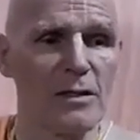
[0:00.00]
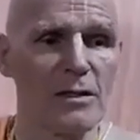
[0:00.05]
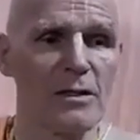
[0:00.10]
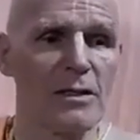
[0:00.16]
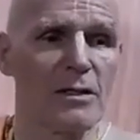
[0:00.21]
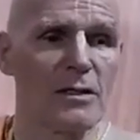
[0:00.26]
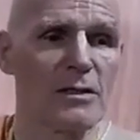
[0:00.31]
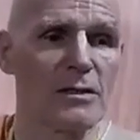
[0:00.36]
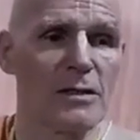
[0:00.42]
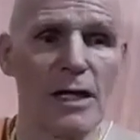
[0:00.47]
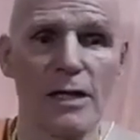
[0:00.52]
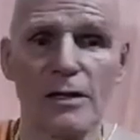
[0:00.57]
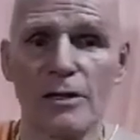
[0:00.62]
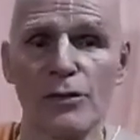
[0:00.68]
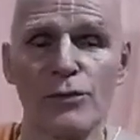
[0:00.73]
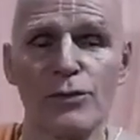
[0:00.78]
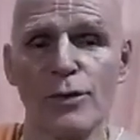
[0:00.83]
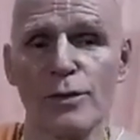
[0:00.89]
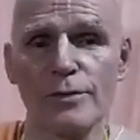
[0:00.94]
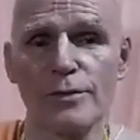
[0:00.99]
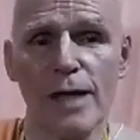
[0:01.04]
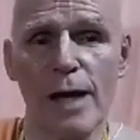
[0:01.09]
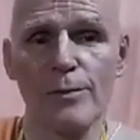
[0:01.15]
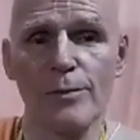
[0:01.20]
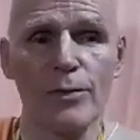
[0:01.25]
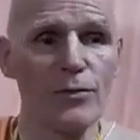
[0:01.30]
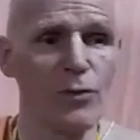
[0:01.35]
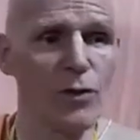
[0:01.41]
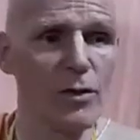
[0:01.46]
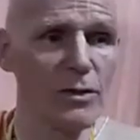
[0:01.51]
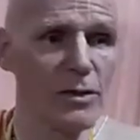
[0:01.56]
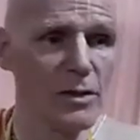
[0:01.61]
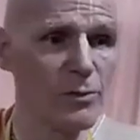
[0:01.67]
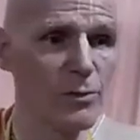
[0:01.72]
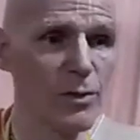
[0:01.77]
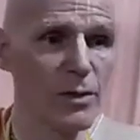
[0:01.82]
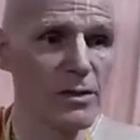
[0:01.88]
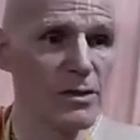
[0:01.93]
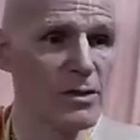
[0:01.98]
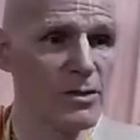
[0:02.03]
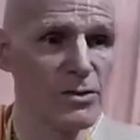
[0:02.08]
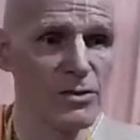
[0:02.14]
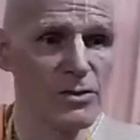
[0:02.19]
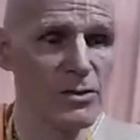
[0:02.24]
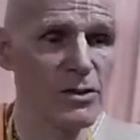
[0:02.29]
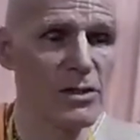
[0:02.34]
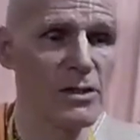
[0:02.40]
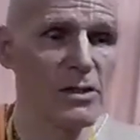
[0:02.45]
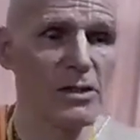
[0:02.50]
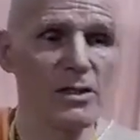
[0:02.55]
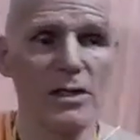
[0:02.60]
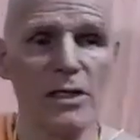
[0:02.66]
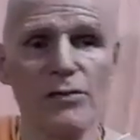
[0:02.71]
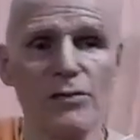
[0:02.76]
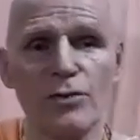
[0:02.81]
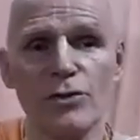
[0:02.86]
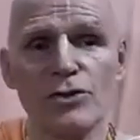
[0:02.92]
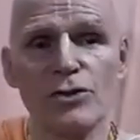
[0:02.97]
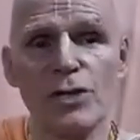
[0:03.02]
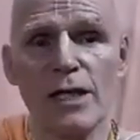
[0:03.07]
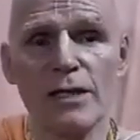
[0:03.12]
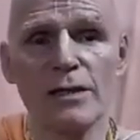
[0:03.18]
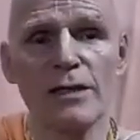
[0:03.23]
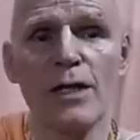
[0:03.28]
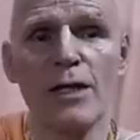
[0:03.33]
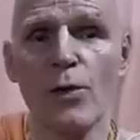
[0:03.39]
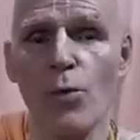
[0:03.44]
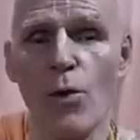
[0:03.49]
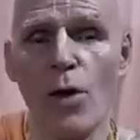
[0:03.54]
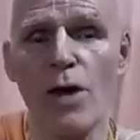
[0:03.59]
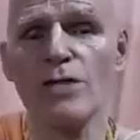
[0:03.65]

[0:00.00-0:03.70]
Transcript: yet a full-time devotee, but Even chanting once